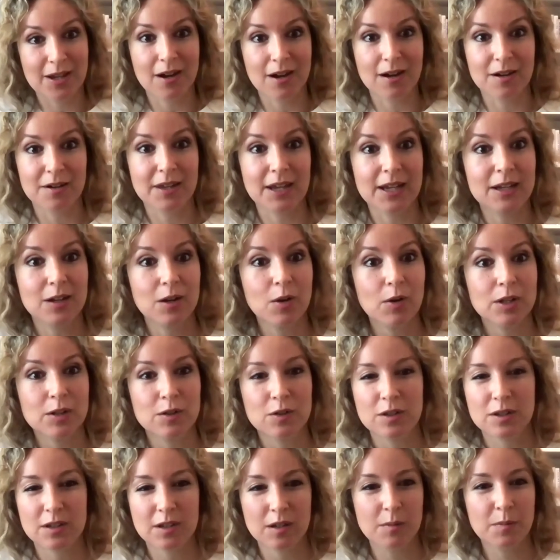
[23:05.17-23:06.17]
Are they going to
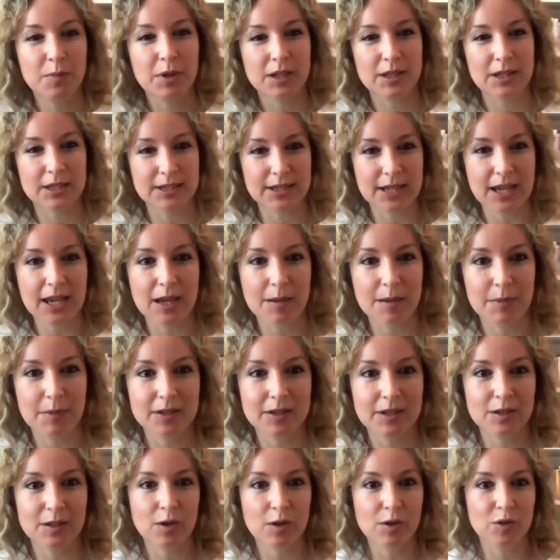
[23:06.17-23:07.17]
still be the same? Is
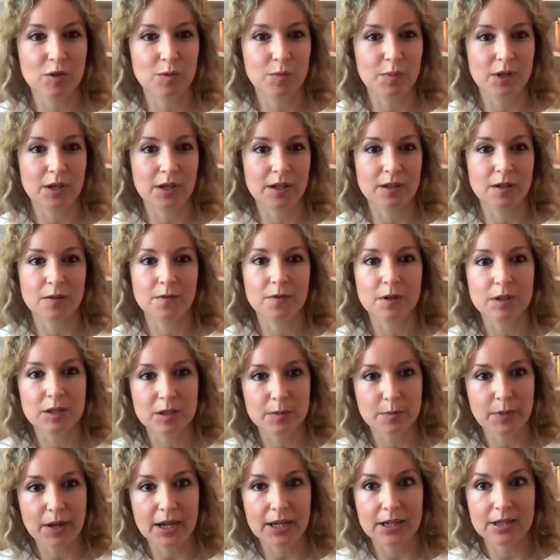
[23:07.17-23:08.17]
it going to be a different
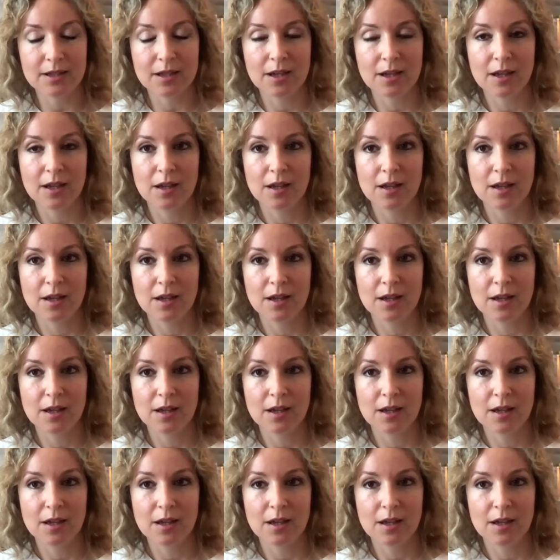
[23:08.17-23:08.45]
space?